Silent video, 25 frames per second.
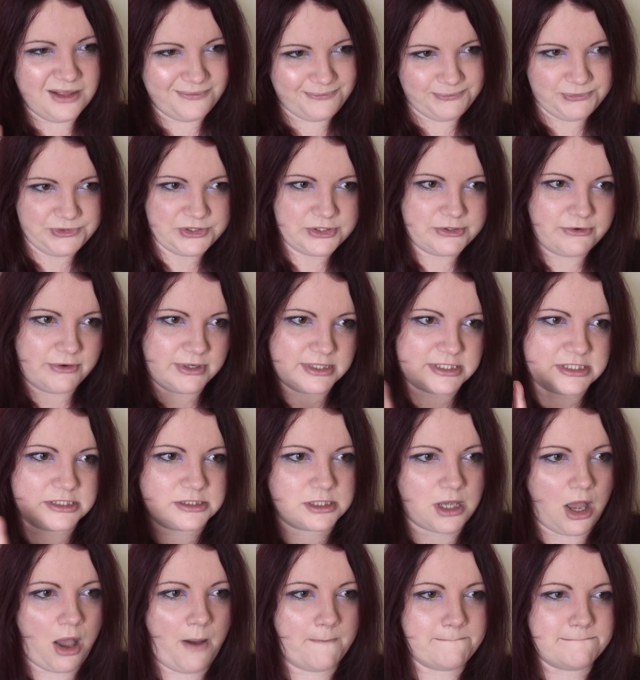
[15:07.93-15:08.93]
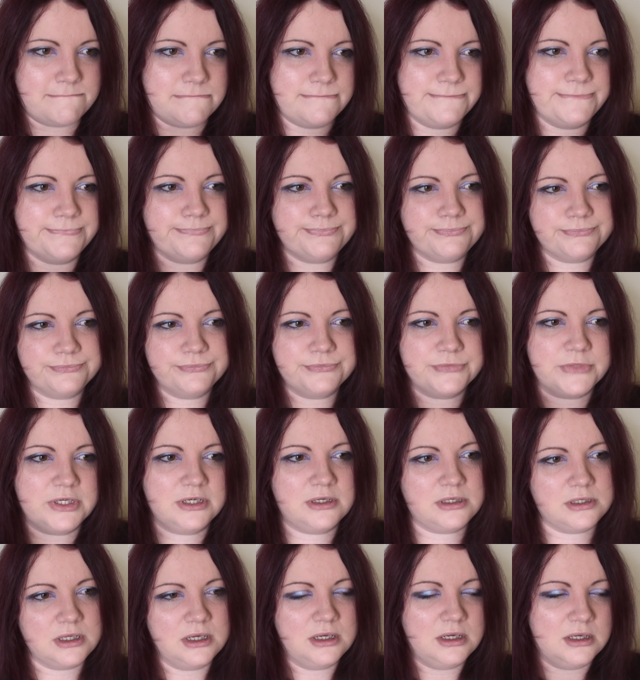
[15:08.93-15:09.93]
There is some
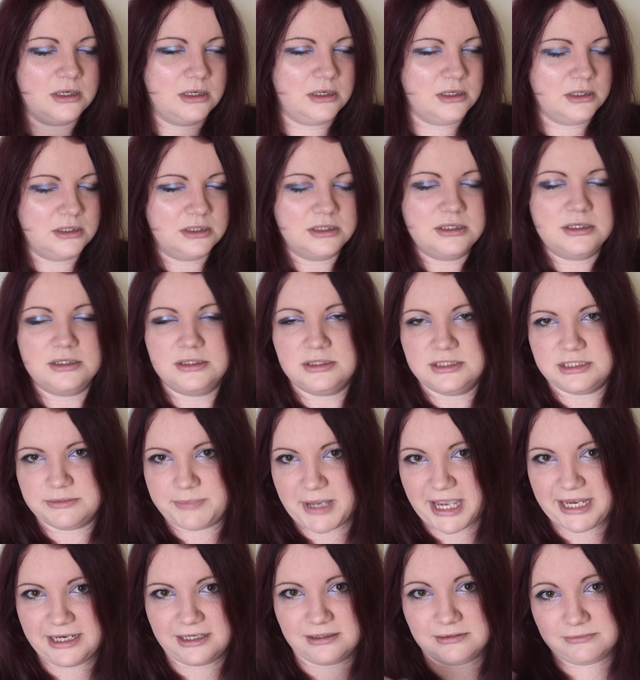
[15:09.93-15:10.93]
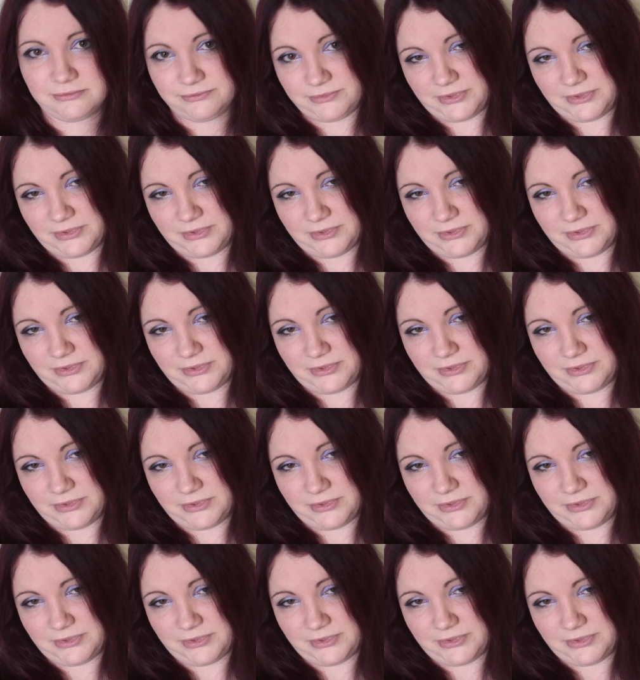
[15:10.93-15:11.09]
debate,